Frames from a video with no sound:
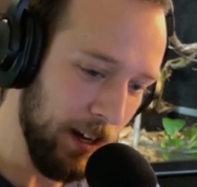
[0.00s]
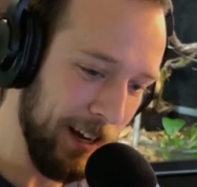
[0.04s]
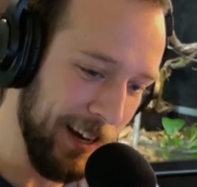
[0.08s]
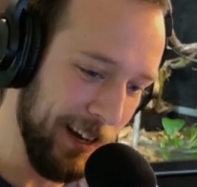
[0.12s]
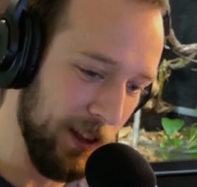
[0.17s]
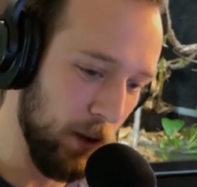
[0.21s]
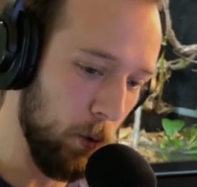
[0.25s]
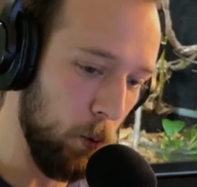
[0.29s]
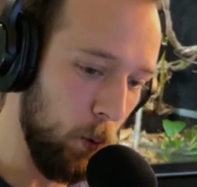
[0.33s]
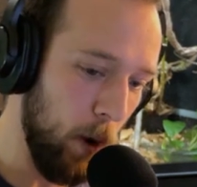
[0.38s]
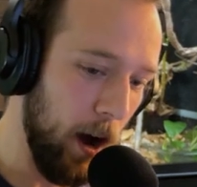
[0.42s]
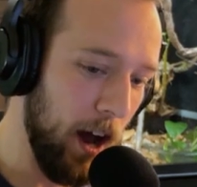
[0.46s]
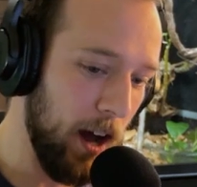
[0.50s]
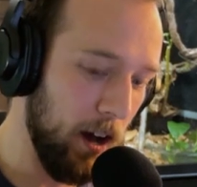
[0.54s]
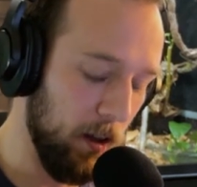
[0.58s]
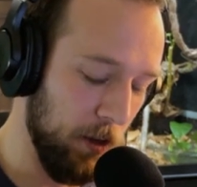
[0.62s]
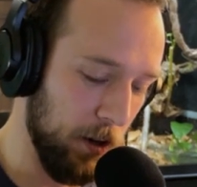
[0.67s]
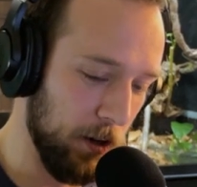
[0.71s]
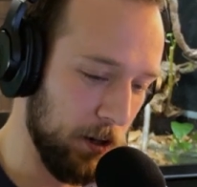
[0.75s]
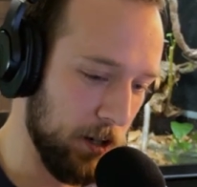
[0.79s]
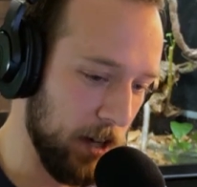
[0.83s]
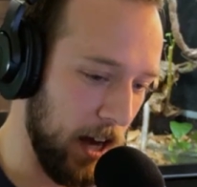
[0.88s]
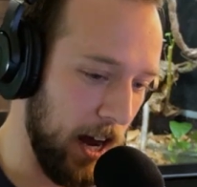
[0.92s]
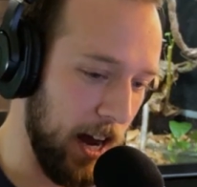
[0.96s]
in the wild,
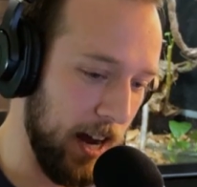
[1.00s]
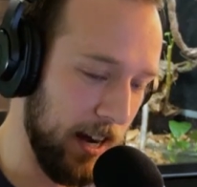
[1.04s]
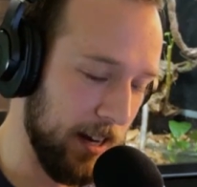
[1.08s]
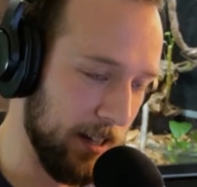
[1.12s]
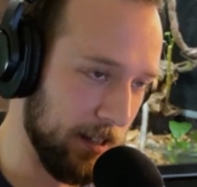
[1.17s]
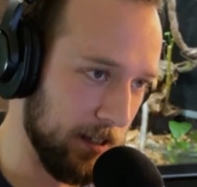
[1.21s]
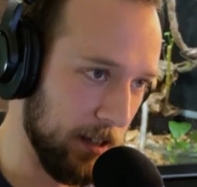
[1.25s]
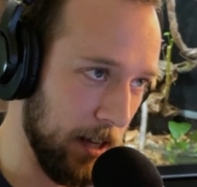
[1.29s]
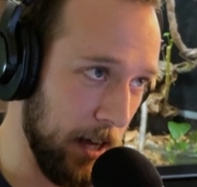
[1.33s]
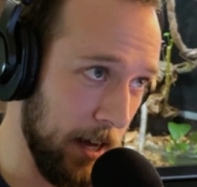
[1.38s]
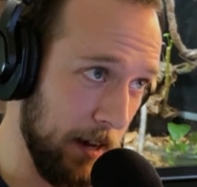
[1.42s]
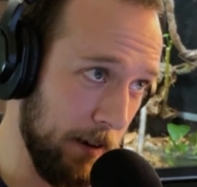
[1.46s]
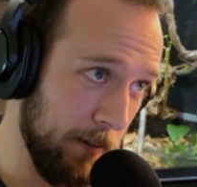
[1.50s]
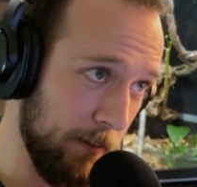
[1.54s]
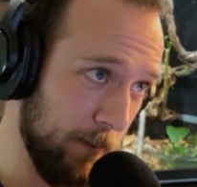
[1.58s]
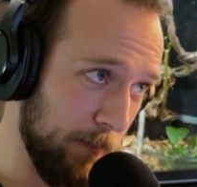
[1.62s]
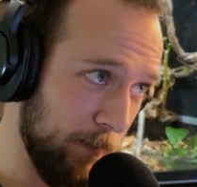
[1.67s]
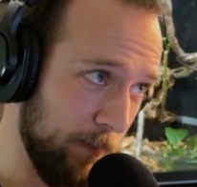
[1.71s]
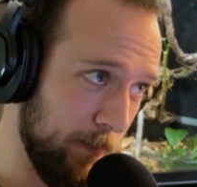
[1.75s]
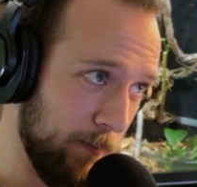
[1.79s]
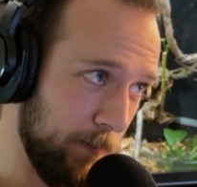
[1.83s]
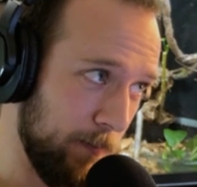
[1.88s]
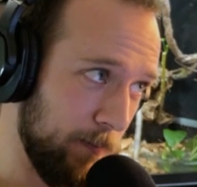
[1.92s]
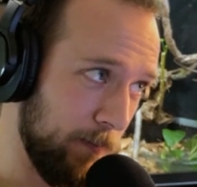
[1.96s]
their diet is like
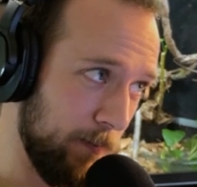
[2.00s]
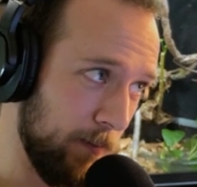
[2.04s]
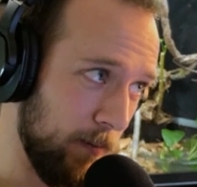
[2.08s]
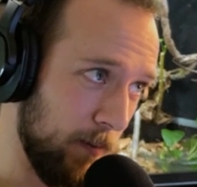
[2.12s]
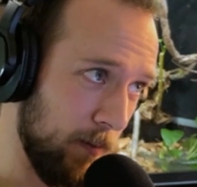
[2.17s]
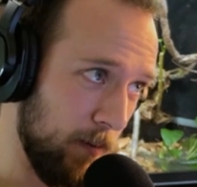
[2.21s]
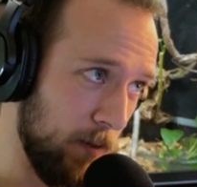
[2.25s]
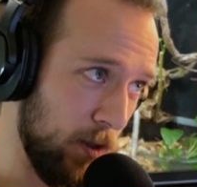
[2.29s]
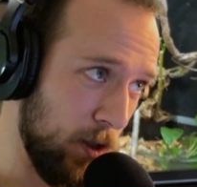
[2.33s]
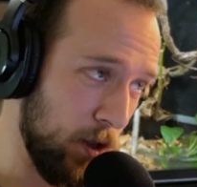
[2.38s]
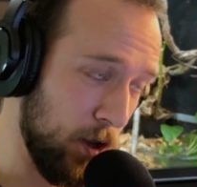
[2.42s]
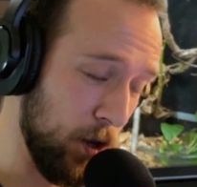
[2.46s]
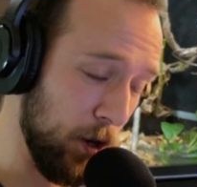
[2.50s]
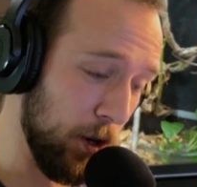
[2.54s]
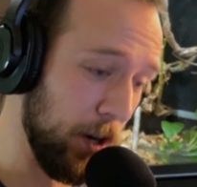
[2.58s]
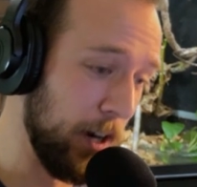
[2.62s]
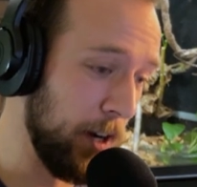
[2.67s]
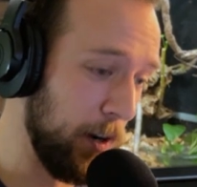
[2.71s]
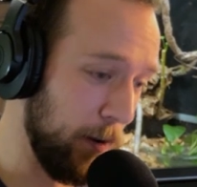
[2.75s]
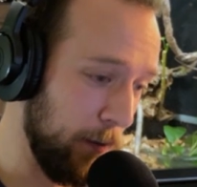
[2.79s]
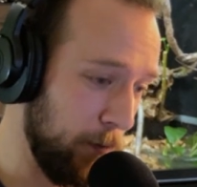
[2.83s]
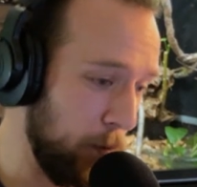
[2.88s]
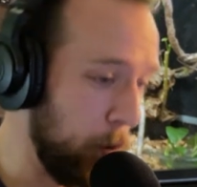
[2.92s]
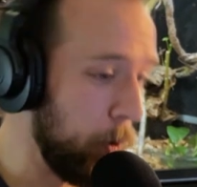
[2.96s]

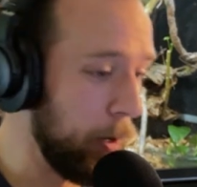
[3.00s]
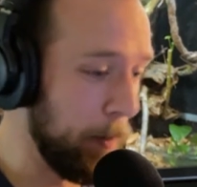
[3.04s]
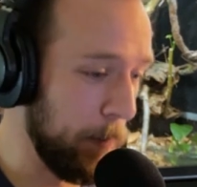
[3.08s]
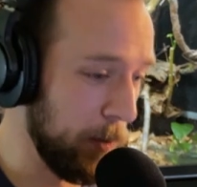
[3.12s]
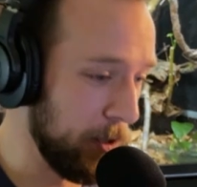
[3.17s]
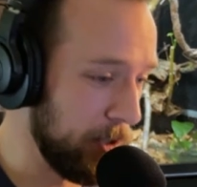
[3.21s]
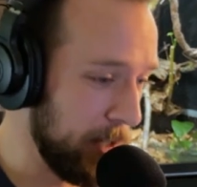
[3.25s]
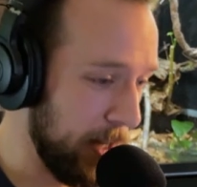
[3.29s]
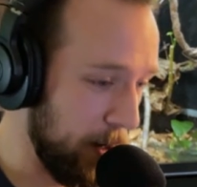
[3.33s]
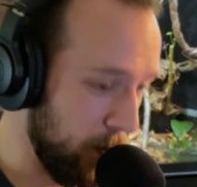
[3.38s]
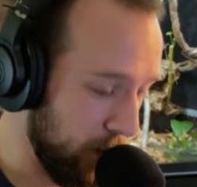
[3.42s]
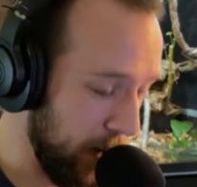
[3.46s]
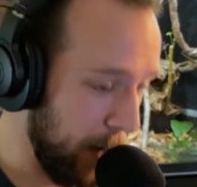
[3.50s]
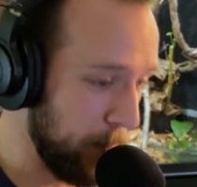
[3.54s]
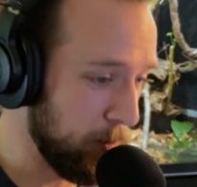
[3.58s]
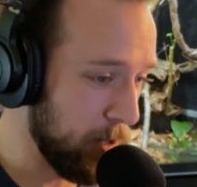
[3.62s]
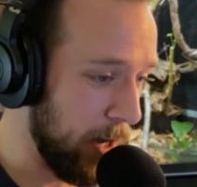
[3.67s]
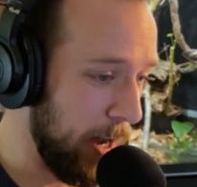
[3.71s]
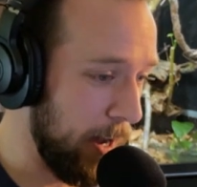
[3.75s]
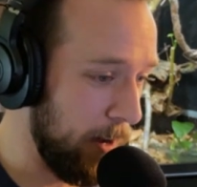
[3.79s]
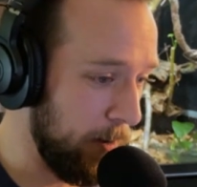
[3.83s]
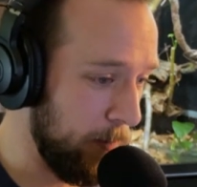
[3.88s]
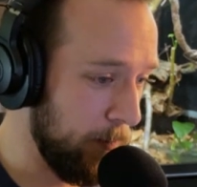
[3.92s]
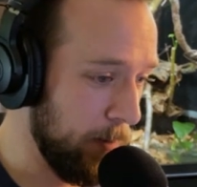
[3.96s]
30 or 40%
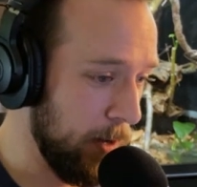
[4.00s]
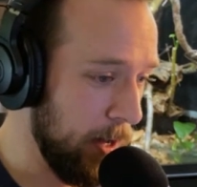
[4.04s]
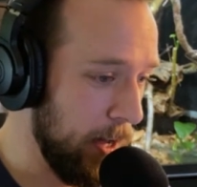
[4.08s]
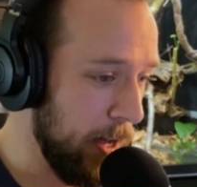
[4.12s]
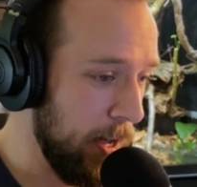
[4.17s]
reptile.